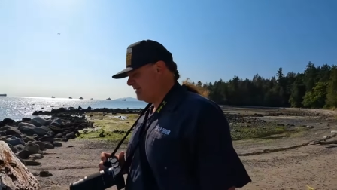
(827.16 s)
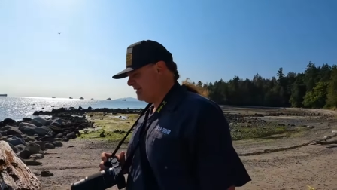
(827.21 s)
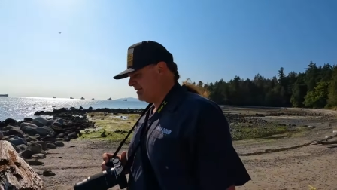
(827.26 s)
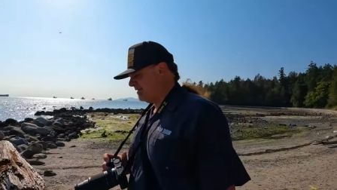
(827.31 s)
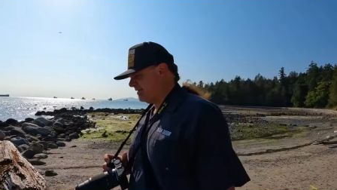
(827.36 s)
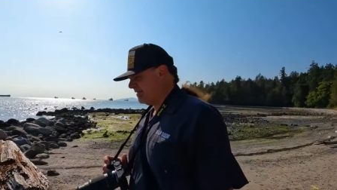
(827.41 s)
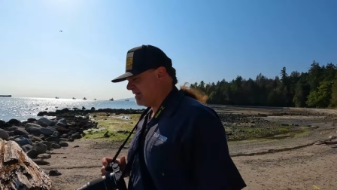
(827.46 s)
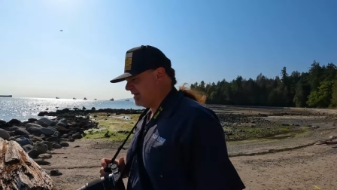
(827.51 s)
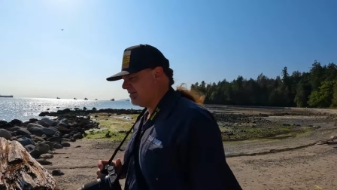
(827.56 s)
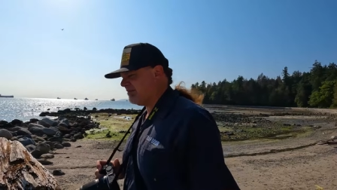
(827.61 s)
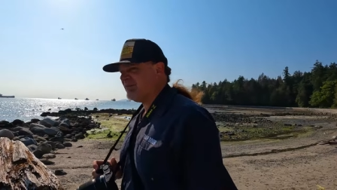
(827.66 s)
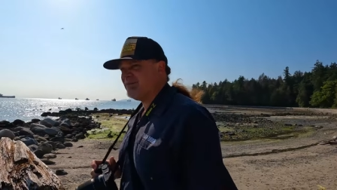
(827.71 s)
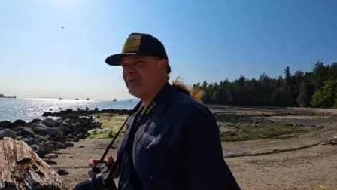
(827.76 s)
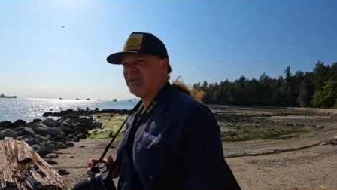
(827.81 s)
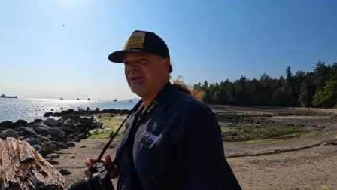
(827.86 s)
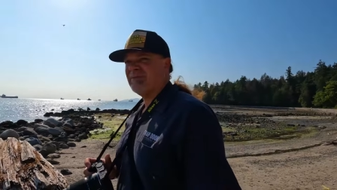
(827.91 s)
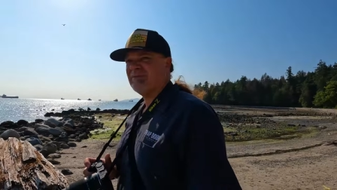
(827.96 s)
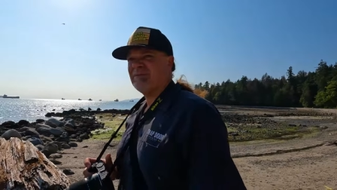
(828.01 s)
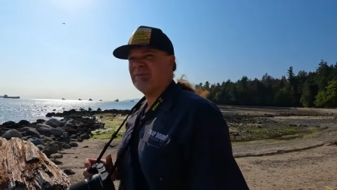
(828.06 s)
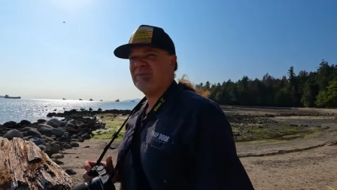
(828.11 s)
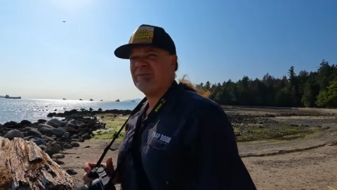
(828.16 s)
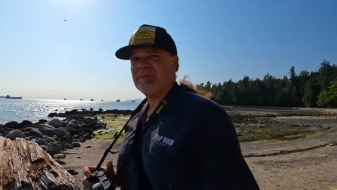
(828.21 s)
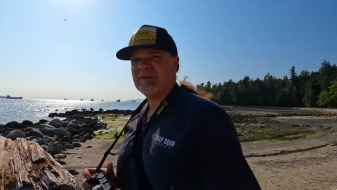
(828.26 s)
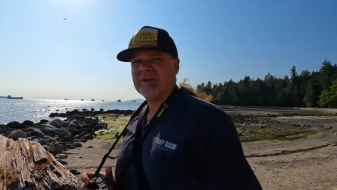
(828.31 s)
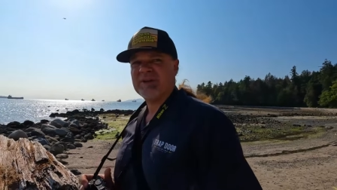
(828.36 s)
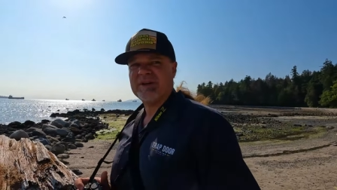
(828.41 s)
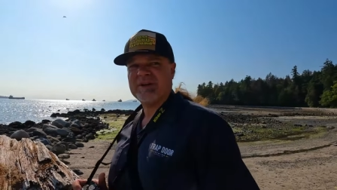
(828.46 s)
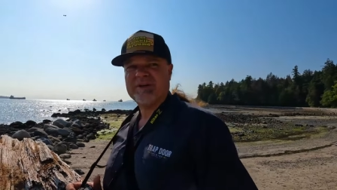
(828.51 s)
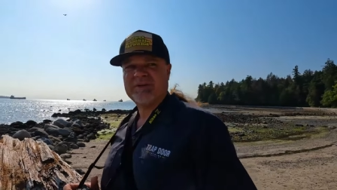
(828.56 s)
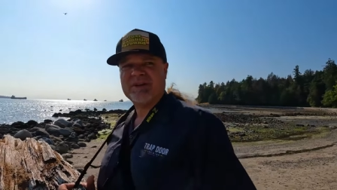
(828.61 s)
you know, a lot of them, you know, from,
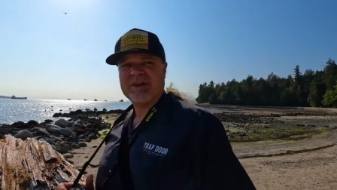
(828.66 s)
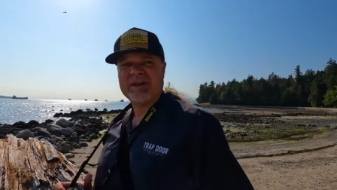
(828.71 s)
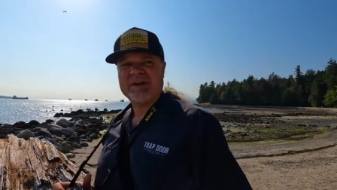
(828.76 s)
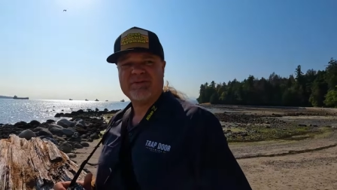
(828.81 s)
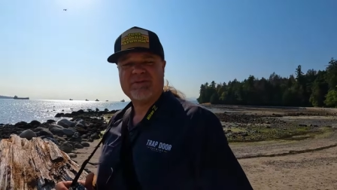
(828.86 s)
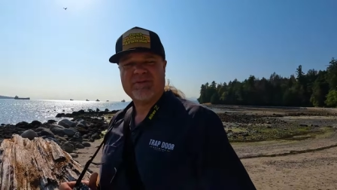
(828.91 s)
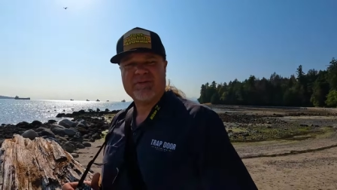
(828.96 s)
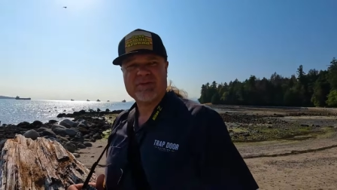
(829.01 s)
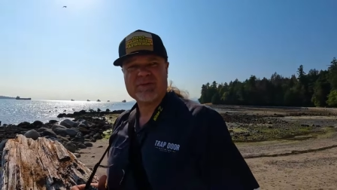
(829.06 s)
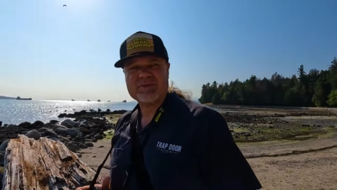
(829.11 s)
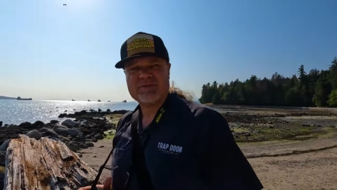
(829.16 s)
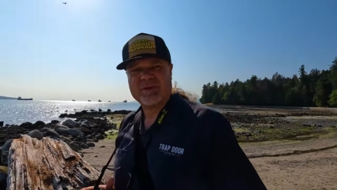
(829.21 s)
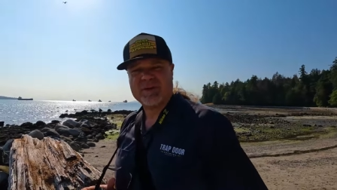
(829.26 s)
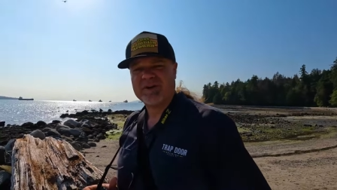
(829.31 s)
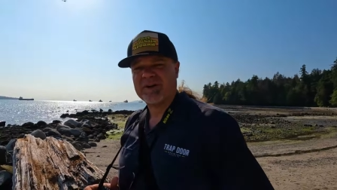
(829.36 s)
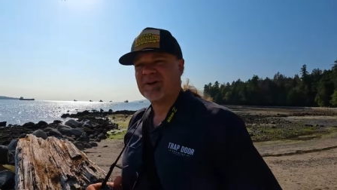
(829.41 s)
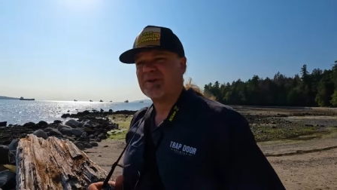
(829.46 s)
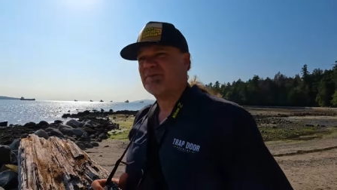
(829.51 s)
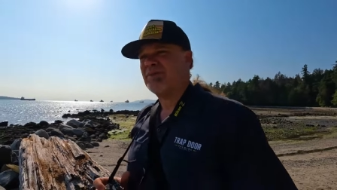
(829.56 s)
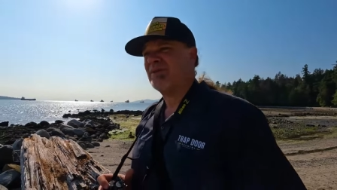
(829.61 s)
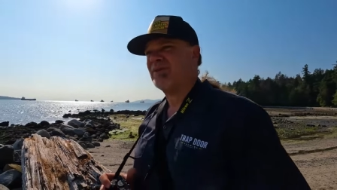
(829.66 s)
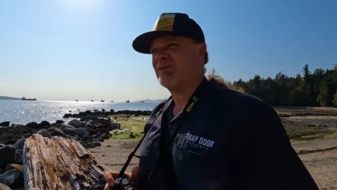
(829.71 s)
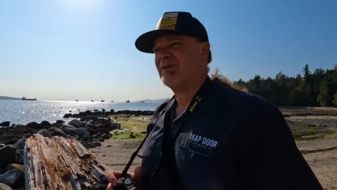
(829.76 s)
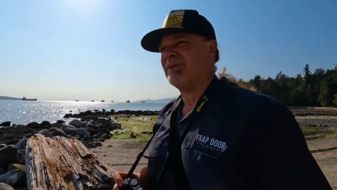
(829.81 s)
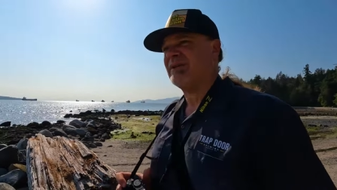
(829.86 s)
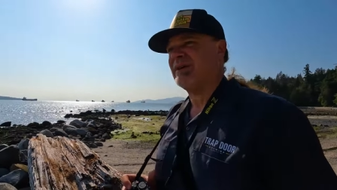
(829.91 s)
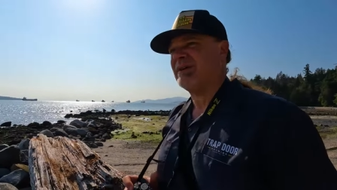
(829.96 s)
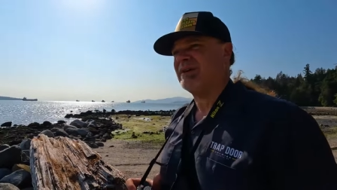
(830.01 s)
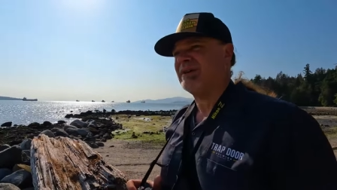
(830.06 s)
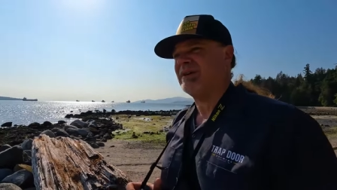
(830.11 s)
you know, we got Forest Park in
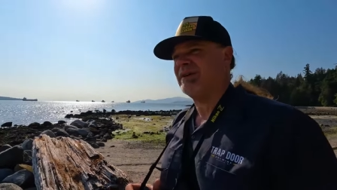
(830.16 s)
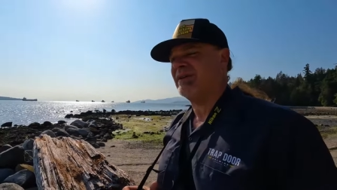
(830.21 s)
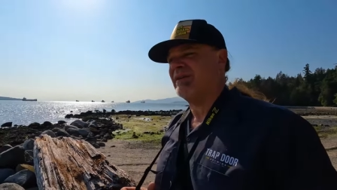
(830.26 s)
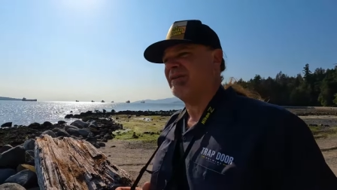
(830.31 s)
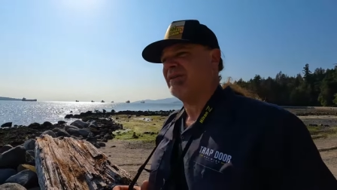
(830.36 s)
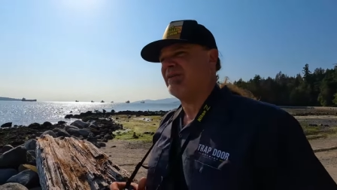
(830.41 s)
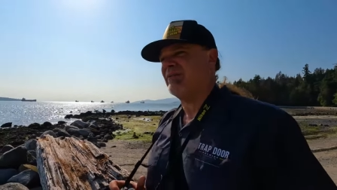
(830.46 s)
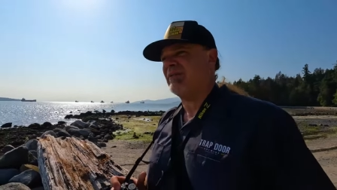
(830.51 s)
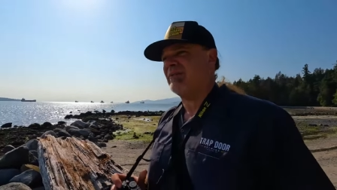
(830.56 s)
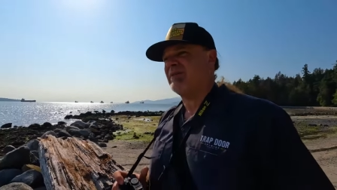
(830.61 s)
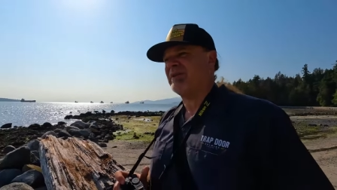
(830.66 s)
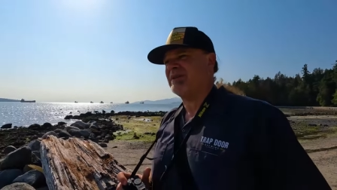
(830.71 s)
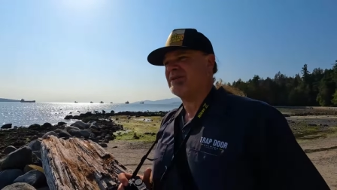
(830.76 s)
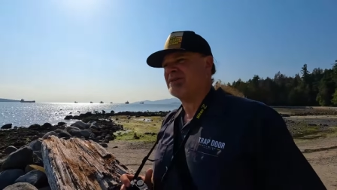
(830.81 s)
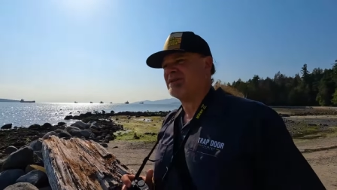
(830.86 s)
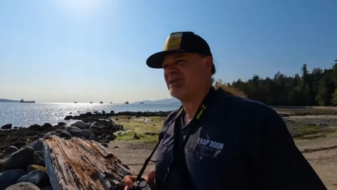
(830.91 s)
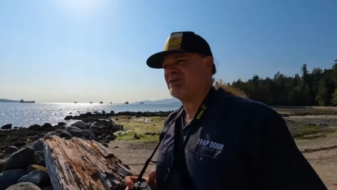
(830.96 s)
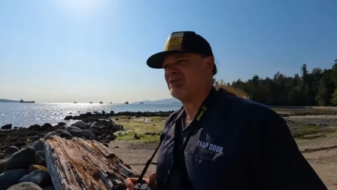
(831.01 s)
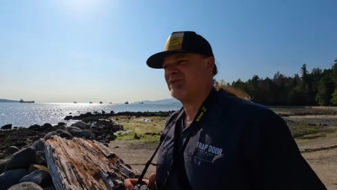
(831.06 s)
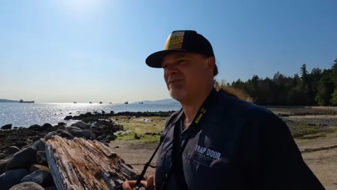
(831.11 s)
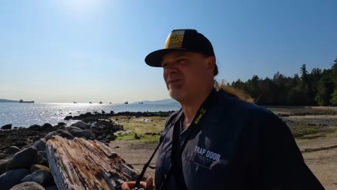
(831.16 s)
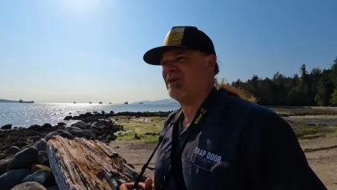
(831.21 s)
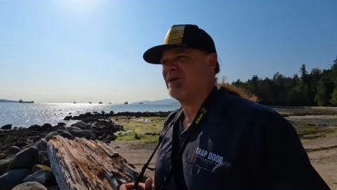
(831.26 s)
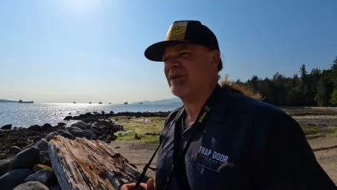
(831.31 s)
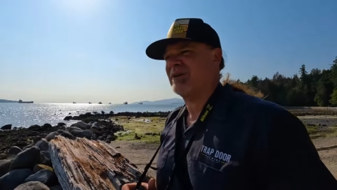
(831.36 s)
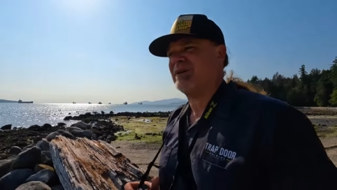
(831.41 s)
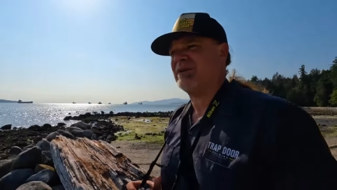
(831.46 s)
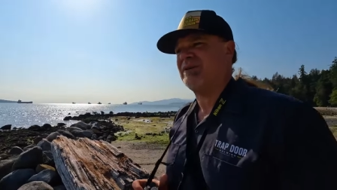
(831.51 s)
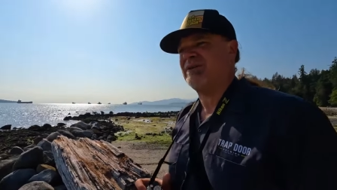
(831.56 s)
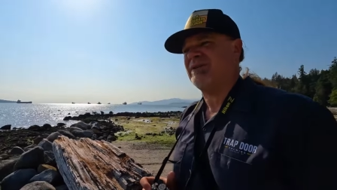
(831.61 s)
Portland, you know, then we've been to Central
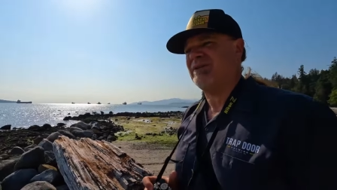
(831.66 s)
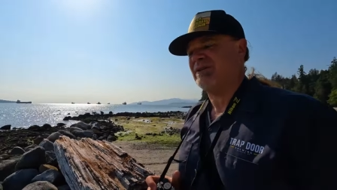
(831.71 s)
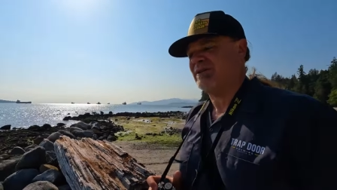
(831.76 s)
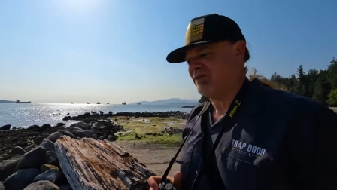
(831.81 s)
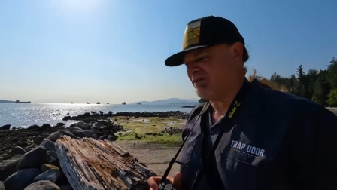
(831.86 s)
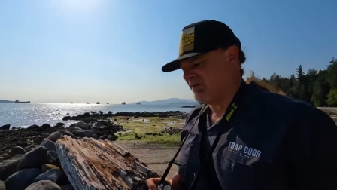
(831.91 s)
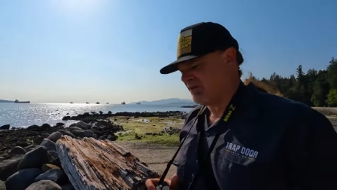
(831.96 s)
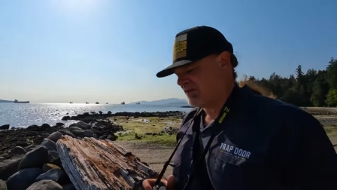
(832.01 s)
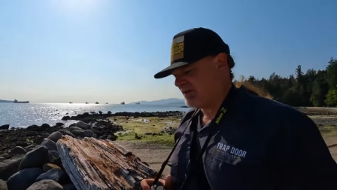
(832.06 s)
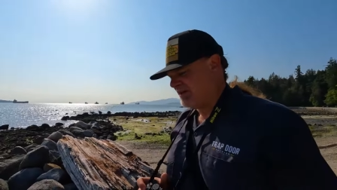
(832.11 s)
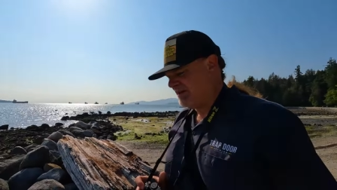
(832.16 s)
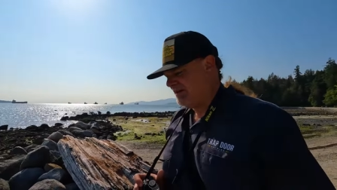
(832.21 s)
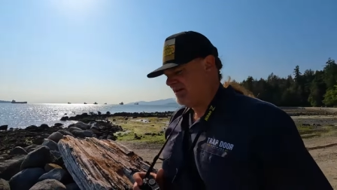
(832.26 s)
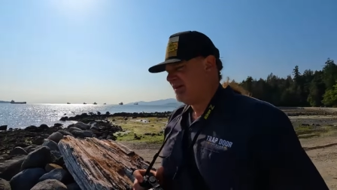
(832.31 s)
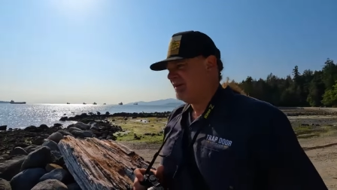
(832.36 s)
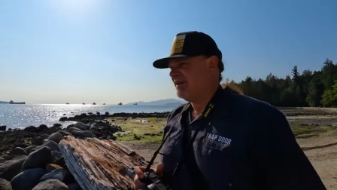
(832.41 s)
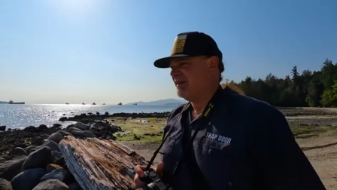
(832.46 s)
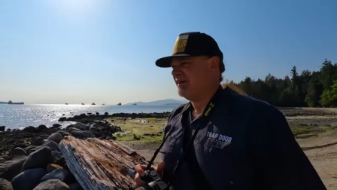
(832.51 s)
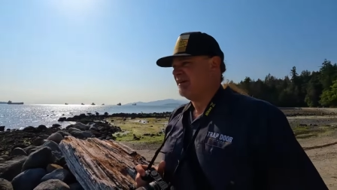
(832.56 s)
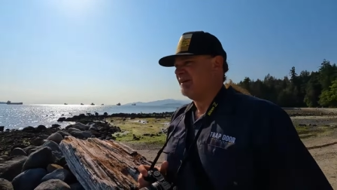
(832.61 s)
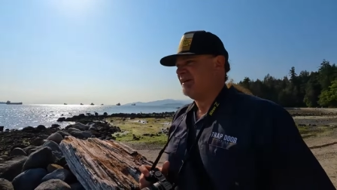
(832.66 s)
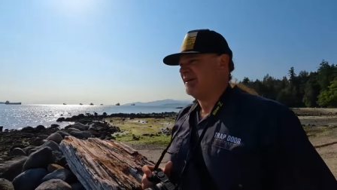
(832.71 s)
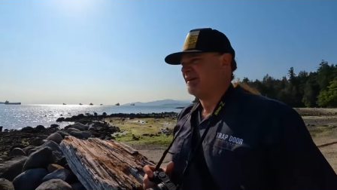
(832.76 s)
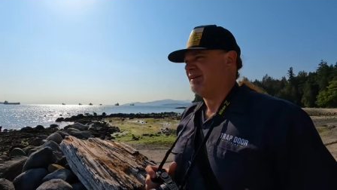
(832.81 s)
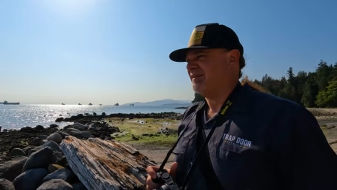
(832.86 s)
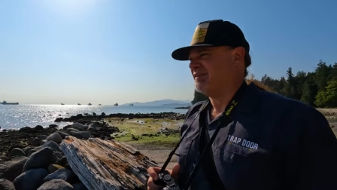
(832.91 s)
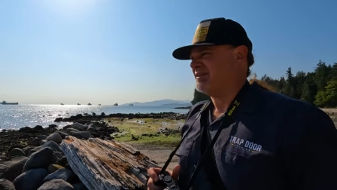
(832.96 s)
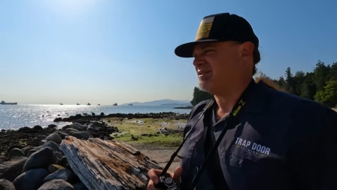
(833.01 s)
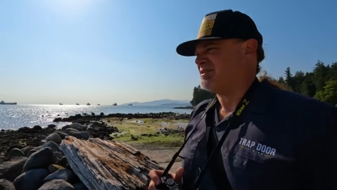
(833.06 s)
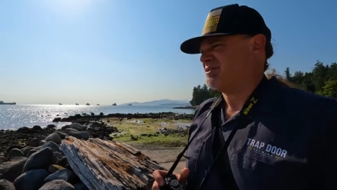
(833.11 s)
Park in New York,
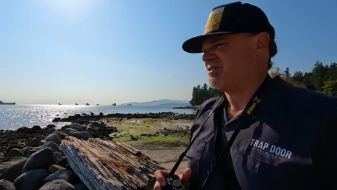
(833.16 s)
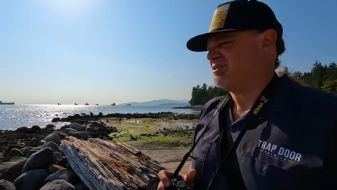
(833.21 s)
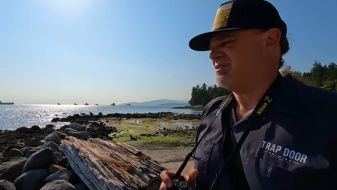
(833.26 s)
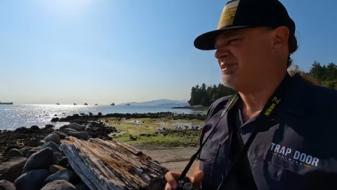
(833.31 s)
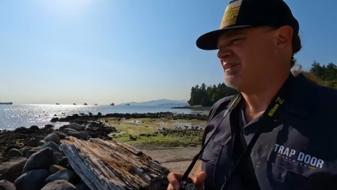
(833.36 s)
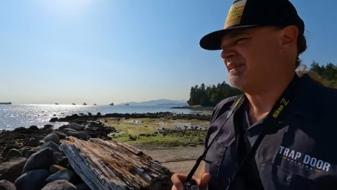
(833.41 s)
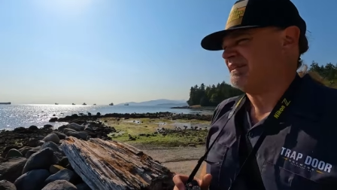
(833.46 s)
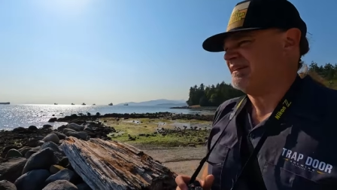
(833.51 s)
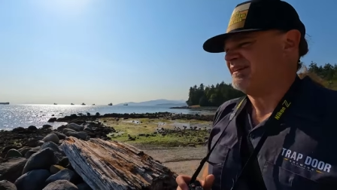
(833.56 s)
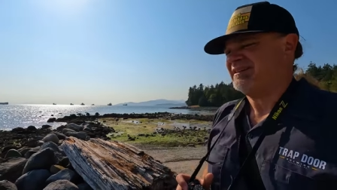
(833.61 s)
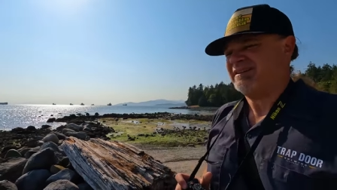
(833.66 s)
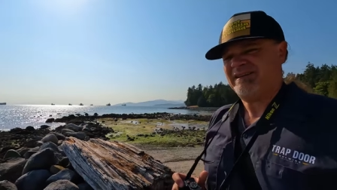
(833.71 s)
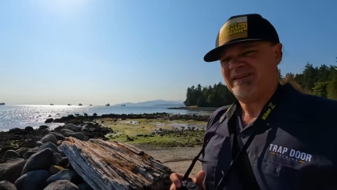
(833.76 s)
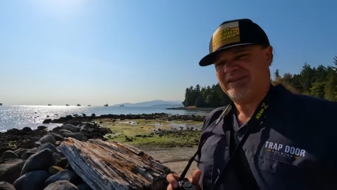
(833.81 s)
and this is unique.